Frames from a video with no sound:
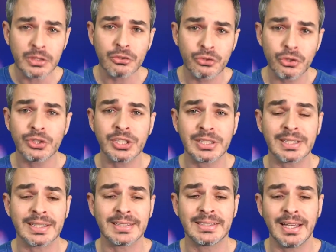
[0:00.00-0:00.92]
So just
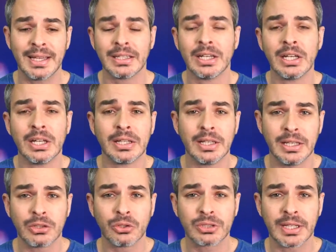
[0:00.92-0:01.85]
like I said,
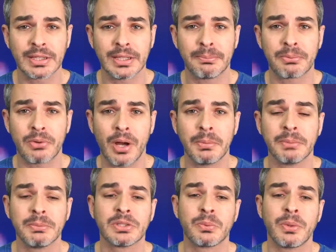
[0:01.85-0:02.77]
it looks like the problem
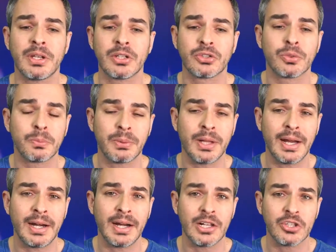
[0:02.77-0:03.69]
was with their
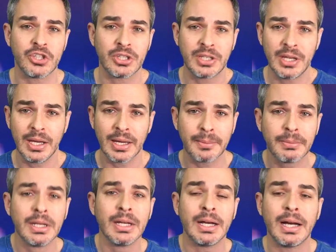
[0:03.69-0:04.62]
supplier, LG Chem,
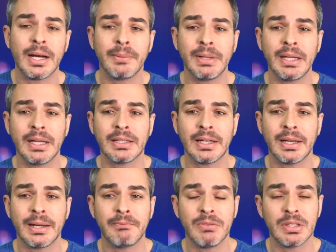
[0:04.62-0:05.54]

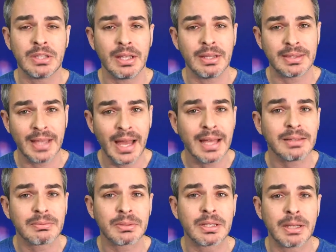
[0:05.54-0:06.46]
that
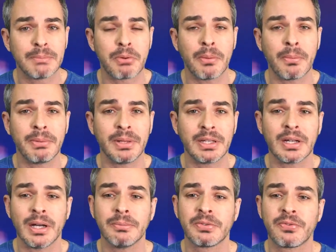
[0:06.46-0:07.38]
probably
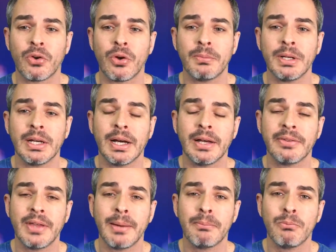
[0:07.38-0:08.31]
comes from
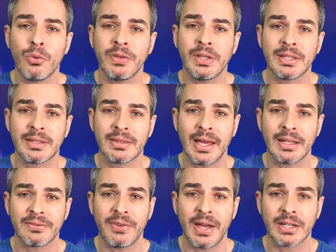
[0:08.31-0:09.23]
them moving
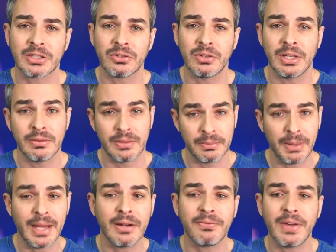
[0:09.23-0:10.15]
that factory, the
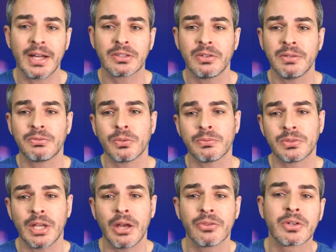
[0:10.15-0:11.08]
battery factory, from
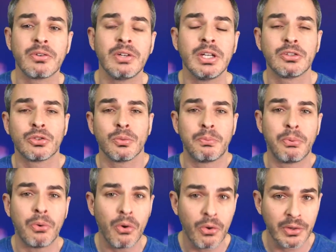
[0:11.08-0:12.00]
South Korea to
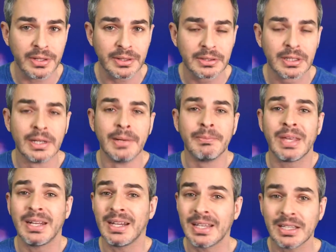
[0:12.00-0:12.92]
Poland.
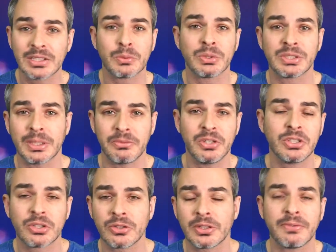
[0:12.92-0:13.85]
And I guess there was some
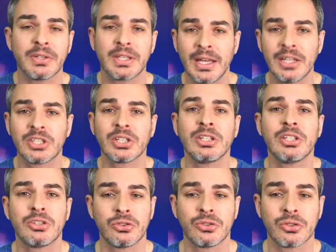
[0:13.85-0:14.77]
recertification
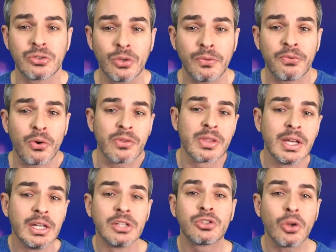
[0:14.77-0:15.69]
issues and so forth.
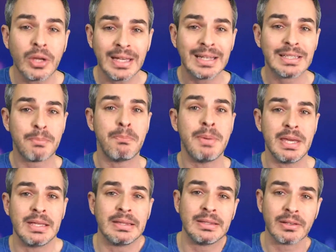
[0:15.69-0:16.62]
So it is
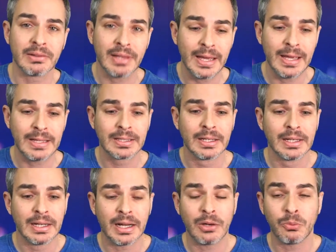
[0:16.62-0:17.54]
being delayed,
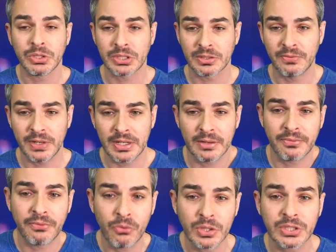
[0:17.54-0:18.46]
which is very
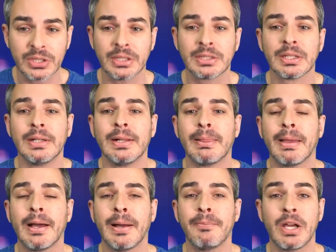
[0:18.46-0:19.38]
unfortunate.
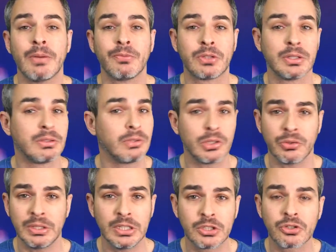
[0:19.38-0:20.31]
Now, you know,
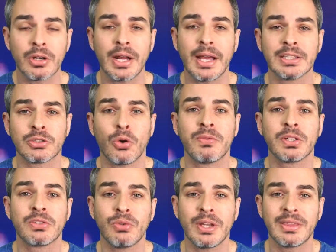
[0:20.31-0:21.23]
e-tron has over
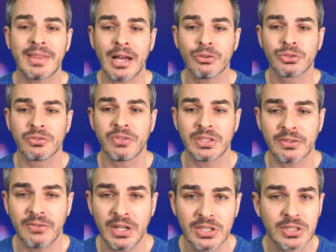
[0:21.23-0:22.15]
20,000
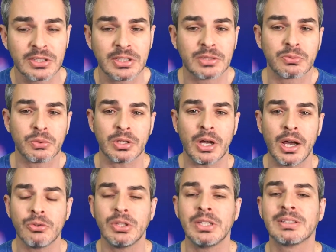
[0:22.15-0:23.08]
reservations. That's what
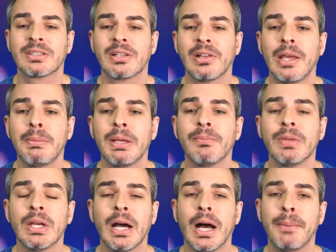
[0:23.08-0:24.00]
Audi is claiming.
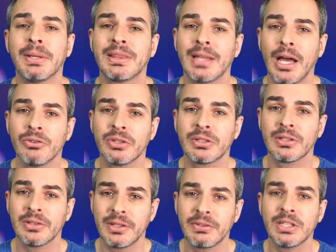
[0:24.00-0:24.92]
But now the
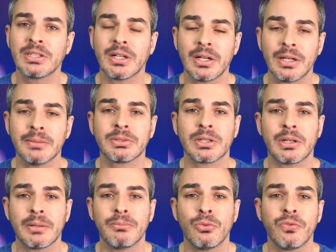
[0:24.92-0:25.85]
delivery times
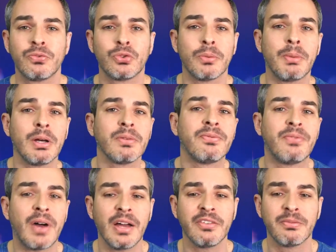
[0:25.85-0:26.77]
are moved to about
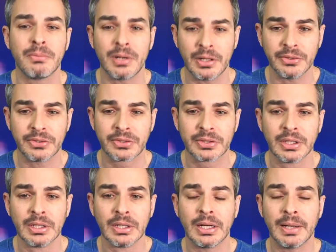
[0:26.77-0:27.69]
5 months.
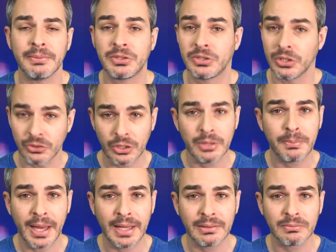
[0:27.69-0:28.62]
Still not
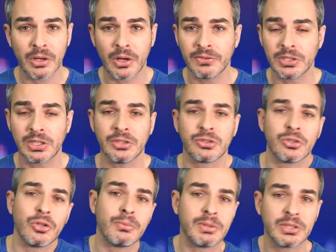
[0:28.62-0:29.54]
bad. Obviously, as you
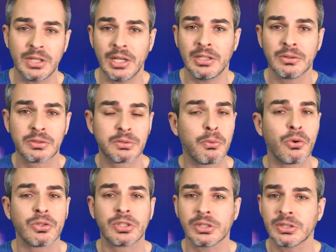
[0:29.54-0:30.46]
know, Mercedes,
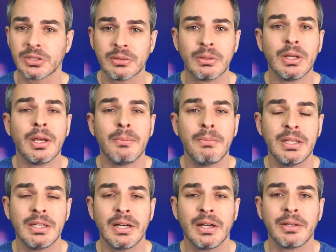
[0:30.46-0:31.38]
Porsches, and
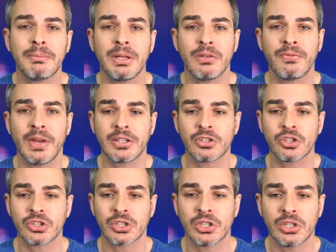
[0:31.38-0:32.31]
many other
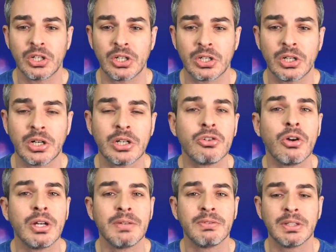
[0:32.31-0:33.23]
manufacturers are
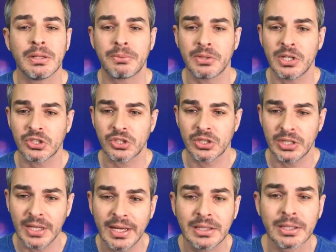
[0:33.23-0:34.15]
not even in production
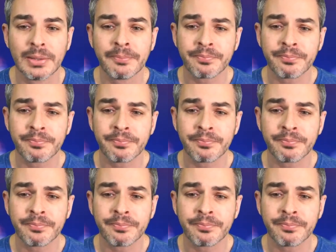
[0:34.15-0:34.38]
yet.